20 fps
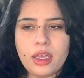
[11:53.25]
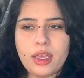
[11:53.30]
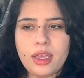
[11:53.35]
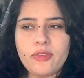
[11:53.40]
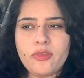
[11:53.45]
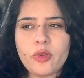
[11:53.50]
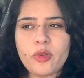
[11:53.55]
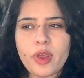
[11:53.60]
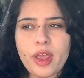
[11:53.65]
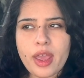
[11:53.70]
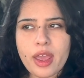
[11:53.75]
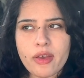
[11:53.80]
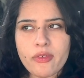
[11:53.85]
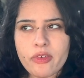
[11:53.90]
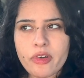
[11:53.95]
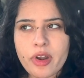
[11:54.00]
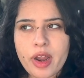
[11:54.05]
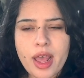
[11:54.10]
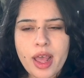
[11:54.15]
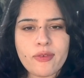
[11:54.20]
If you
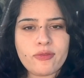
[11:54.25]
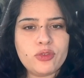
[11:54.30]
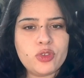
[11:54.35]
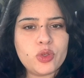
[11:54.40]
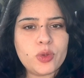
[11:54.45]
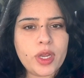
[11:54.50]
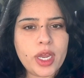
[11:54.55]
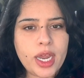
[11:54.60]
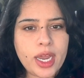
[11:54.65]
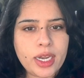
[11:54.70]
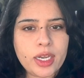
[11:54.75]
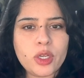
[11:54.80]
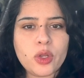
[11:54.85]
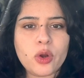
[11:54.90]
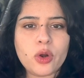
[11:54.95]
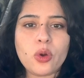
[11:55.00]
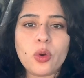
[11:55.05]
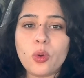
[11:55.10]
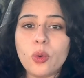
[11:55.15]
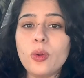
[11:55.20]
ever have to end
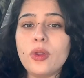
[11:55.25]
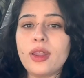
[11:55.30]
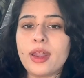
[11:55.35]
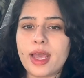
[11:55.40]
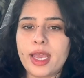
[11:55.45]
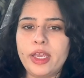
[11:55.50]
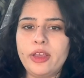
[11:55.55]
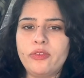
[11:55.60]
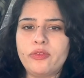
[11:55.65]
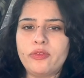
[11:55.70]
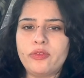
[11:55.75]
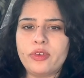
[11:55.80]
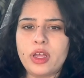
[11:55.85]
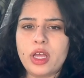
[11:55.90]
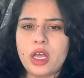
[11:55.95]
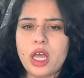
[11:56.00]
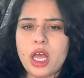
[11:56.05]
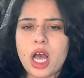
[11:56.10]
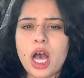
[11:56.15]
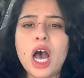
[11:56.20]
your own life,
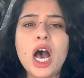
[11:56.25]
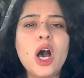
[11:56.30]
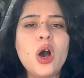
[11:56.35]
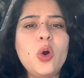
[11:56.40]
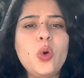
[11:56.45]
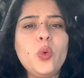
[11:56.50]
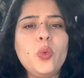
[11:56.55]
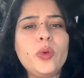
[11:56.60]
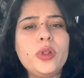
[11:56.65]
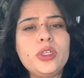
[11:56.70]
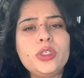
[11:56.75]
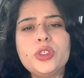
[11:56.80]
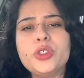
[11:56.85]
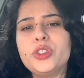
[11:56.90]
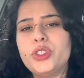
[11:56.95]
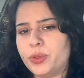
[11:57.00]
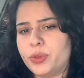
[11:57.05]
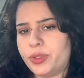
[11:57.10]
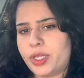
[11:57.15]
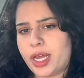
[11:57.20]
how will you
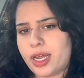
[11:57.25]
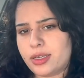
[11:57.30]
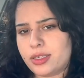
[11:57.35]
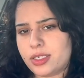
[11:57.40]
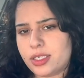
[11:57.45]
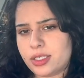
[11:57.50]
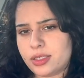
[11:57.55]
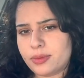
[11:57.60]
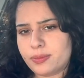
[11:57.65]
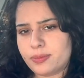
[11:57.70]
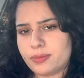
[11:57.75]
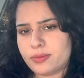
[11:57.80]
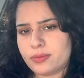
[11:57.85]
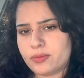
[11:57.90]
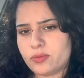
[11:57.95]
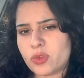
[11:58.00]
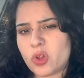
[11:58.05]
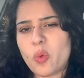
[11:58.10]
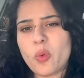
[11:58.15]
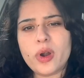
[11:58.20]
do that?
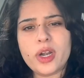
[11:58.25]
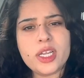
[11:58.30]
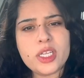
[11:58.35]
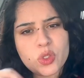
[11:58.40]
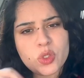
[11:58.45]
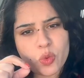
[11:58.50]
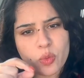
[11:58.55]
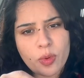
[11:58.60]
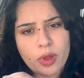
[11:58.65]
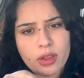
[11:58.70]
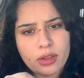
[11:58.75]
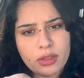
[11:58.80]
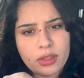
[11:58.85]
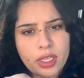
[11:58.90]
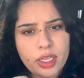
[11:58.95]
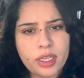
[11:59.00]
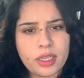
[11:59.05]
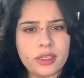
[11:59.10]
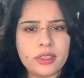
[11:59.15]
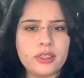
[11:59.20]
What is one
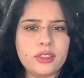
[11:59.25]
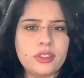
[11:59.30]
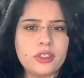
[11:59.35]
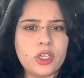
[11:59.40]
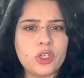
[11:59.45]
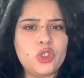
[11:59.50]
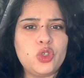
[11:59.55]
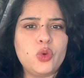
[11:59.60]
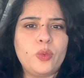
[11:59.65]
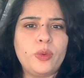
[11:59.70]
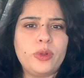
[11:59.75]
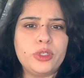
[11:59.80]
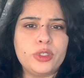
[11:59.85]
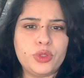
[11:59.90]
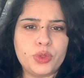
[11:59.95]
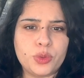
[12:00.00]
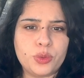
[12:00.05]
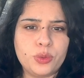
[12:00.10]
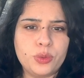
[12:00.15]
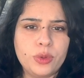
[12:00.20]
thing that you will
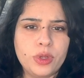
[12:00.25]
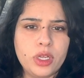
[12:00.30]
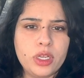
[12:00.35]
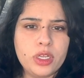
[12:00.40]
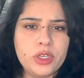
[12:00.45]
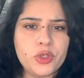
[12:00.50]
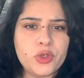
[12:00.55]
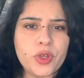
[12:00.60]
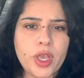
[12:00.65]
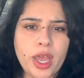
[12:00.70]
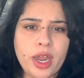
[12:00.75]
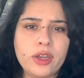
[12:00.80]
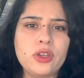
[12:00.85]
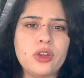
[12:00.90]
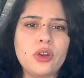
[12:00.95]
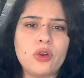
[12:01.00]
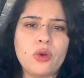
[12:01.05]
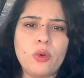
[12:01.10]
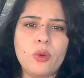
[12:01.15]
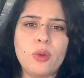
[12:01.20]
do to end
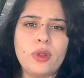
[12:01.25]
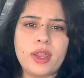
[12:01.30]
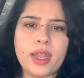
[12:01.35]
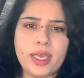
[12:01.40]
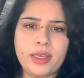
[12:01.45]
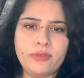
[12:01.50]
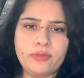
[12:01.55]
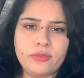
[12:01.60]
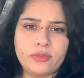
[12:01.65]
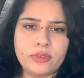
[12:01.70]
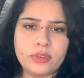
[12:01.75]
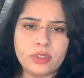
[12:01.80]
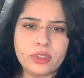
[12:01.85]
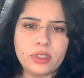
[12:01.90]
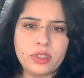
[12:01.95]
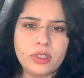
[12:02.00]
your own life?